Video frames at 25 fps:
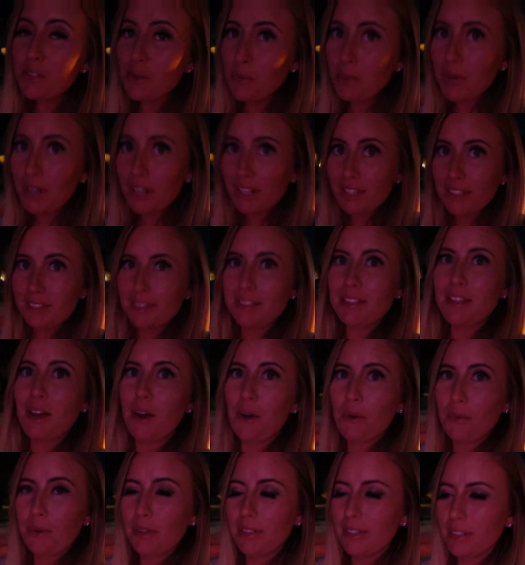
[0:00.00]
to work,
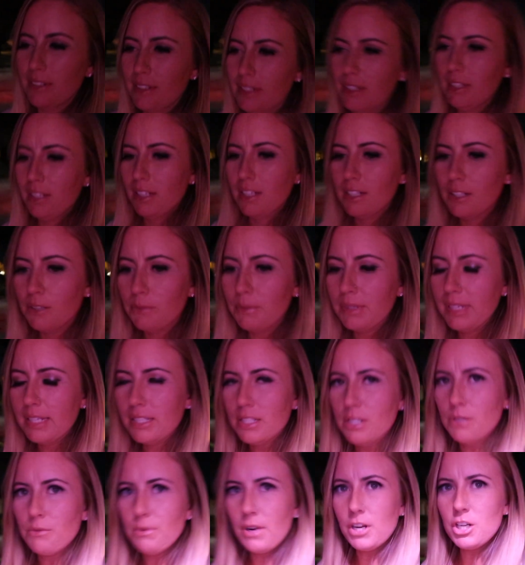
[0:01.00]
so we had
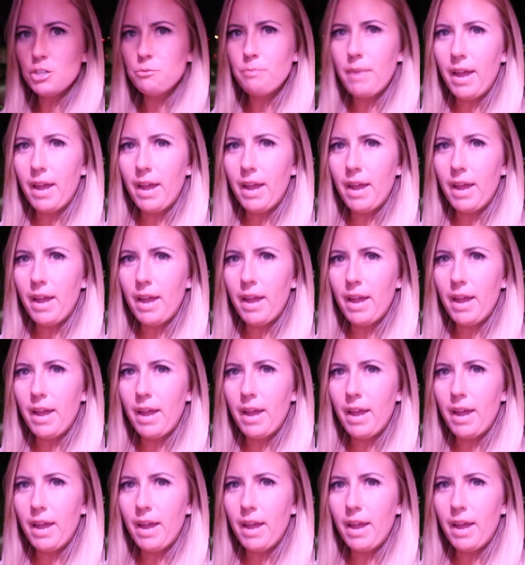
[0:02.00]
to rush